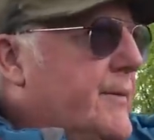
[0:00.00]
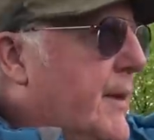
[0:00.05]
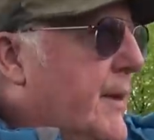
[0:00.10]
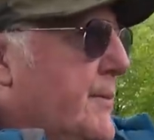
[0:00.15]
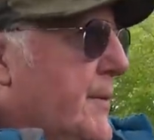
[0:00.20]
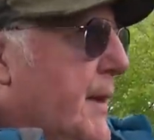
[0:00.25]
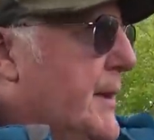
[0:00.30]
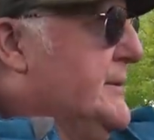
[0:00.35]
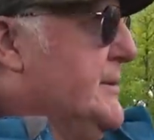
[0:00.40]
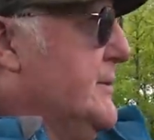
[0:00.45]
their
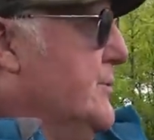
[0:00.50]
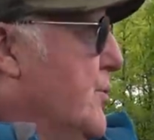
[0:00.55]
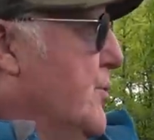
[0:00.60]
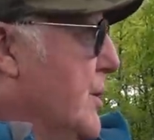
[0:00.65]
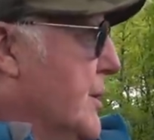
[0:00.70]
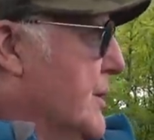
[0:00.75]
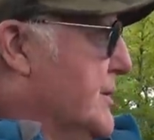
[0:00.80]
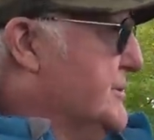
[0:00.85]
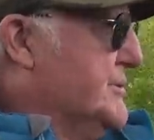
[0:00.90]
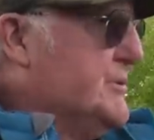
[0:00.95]
metal
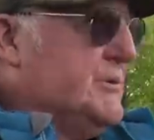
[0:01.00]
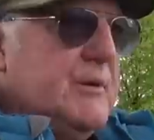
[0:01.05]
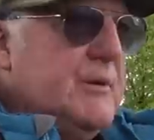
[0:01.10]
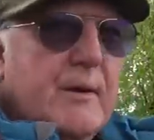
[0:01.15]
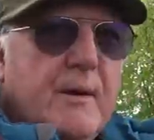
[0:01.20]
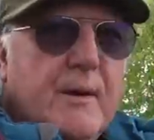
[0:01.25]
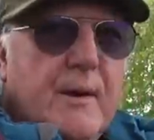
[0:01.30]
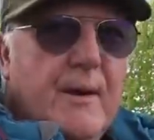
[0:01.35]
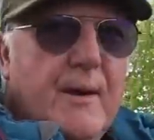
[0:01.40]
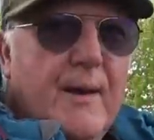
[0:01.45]
works.
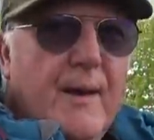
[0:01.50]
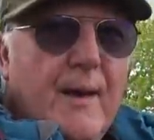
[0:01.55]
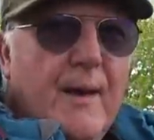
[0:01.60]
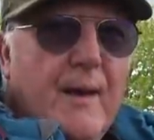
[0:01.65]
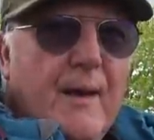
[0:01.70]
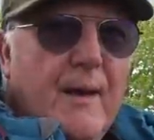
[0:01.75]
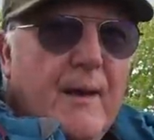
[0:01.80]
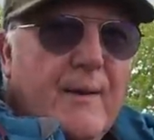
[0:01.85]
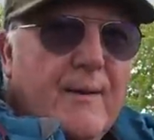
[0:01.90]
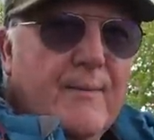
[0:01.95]

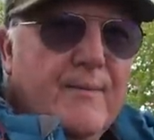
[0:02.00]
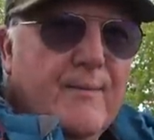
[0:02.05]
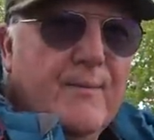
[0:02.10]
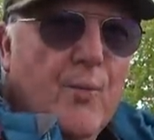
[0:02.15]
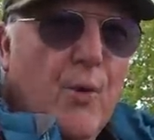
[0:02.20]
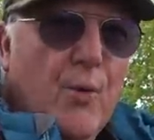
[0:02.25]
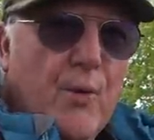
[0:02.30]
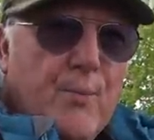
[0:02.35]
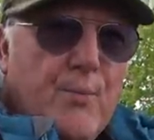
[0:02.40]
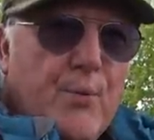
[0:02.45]

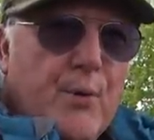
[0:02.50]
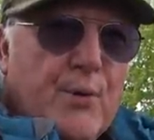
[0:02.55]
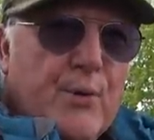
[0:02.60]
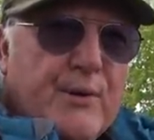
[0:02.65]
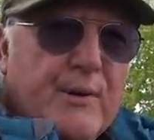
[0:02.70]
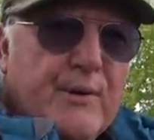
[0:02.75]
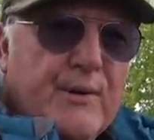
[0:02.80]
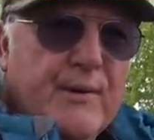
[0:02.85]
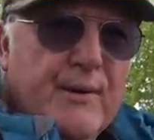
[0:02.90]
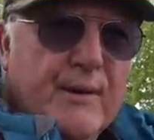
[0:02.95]
More
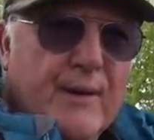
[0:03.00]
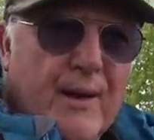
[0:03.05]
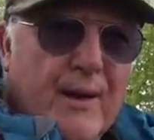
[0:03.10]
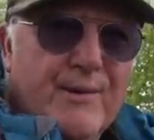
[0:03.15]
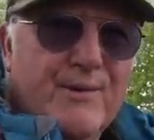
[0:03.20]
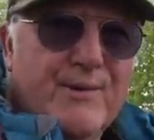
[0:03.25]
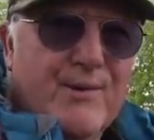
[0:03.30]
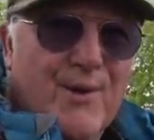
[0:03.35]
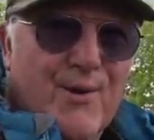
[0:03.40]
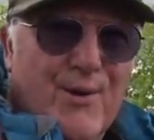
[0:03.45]
important in the
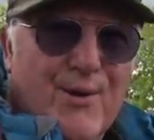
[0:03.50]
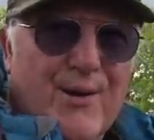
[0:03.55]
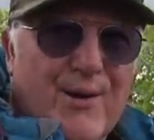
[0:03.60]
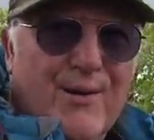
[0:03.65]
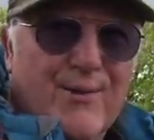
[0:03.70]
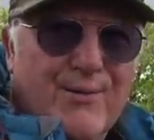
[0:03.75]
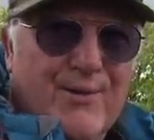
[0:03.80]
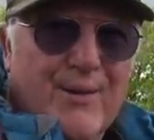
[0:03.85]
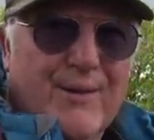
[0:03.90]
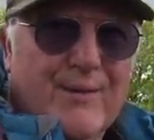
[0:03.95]
gun turret,
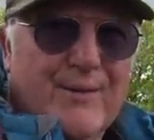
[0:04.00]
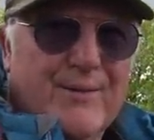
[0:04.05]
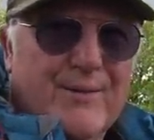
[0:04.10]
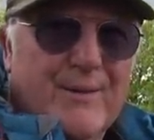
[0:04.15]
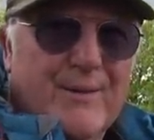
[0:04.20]
I think,